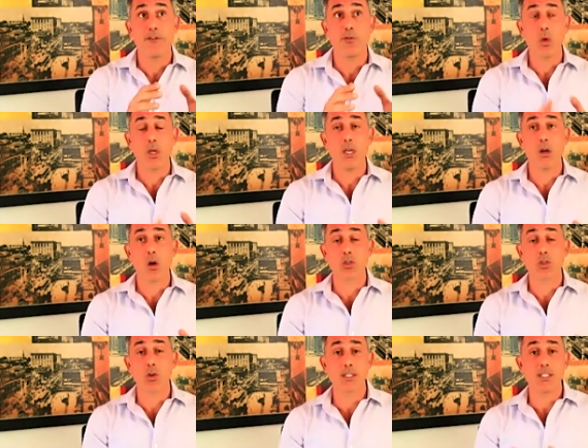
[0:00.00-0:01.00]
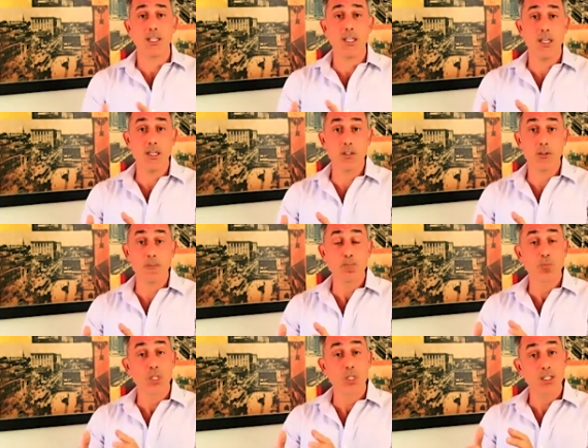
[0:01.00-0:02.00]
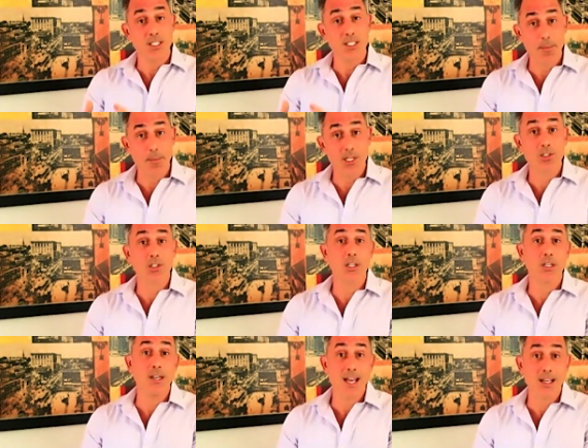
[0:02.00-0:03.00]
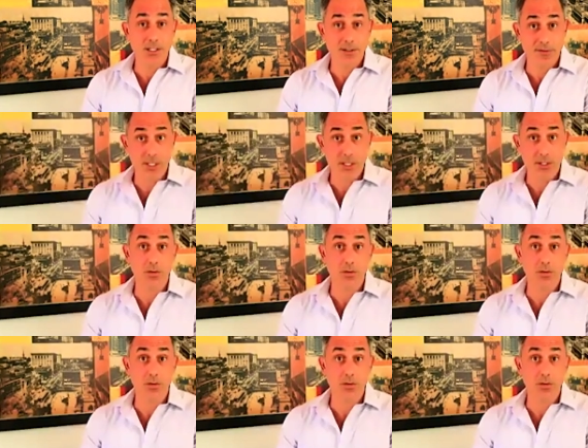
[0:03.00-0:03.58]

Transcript: if we are trying to heal damaged connective tissue,